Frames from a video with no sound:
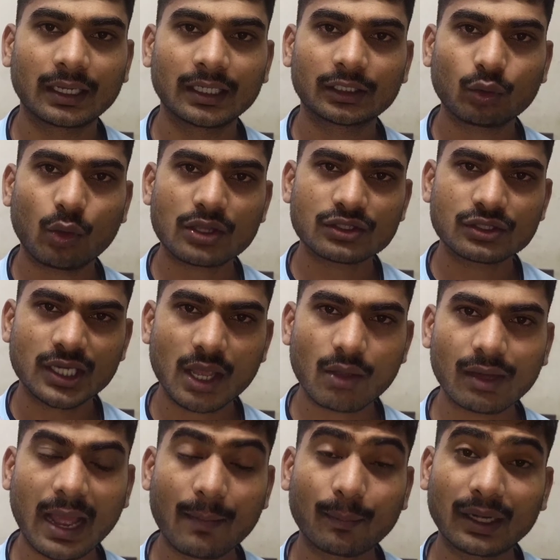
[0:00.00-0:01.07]
and it was
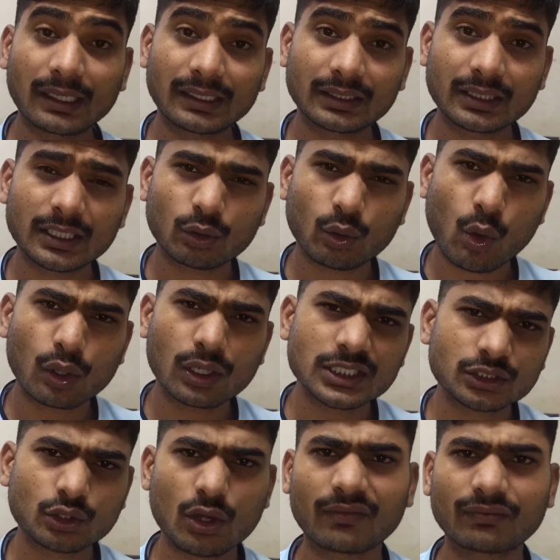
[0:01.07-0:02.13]
never happened in the
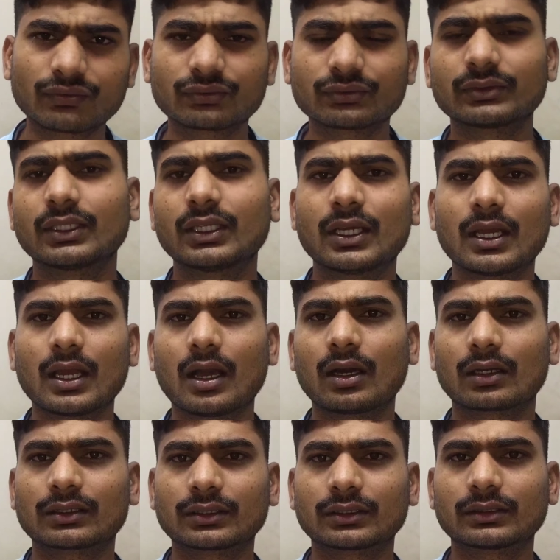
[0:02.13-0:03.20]
whole history of
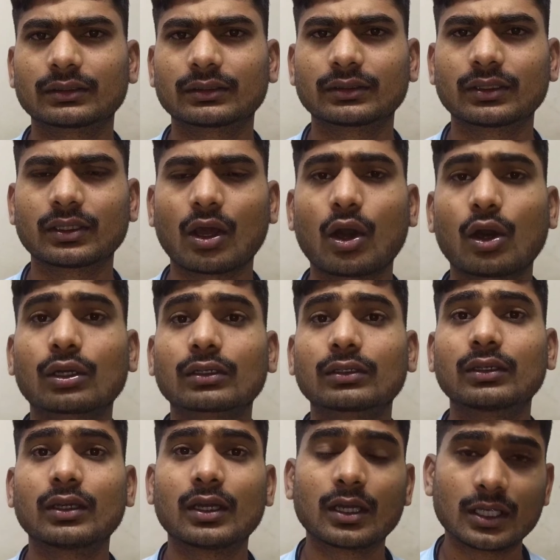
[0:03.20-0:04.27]
earth
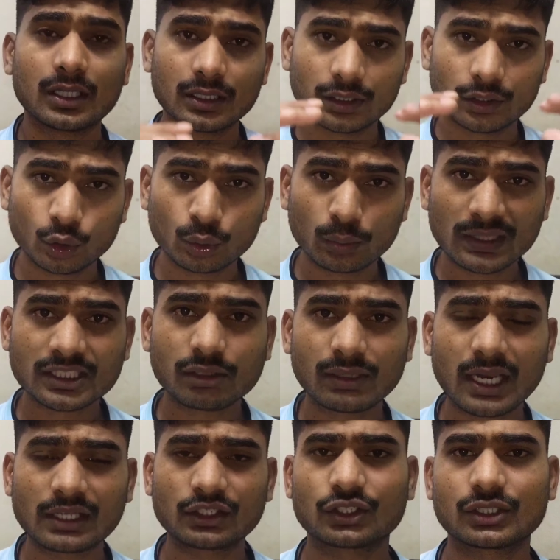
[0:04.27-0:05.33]
or human
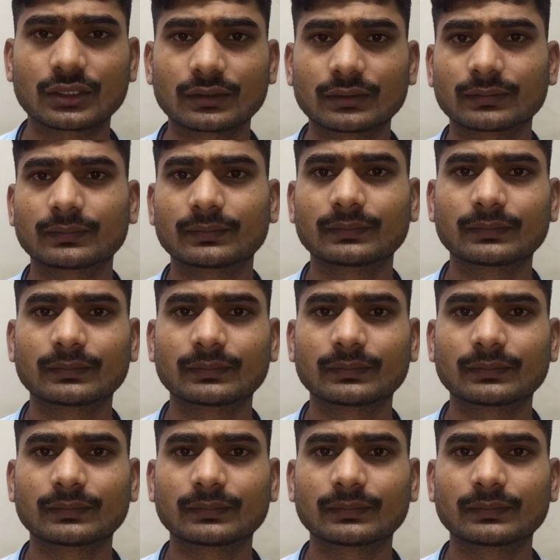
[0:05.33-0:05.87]
civilization.